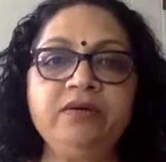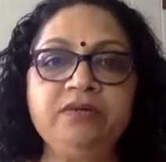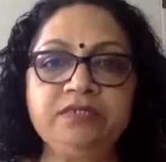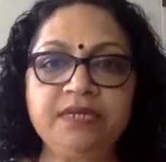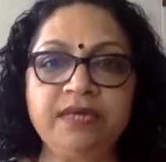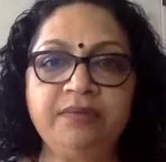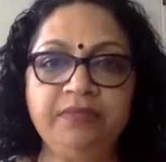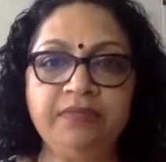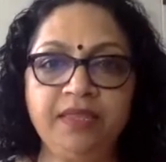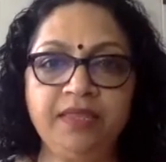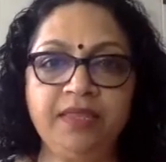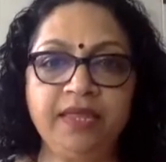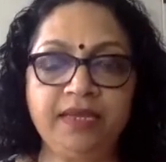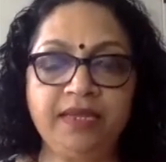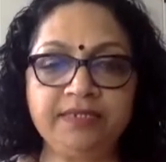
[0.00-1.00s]
something
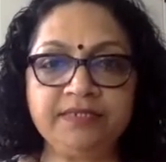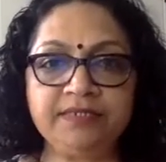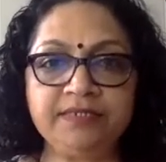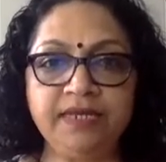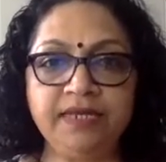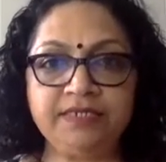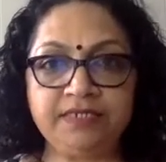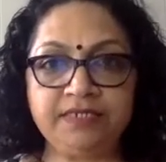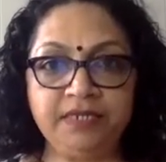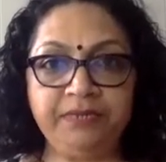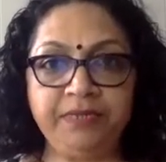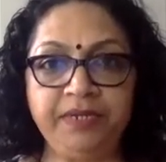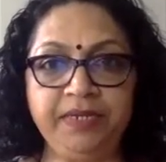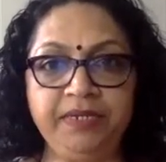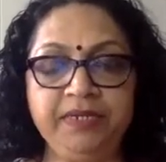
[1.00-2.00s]
that is
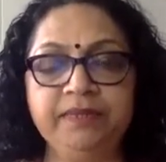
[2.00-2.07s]
legitimate,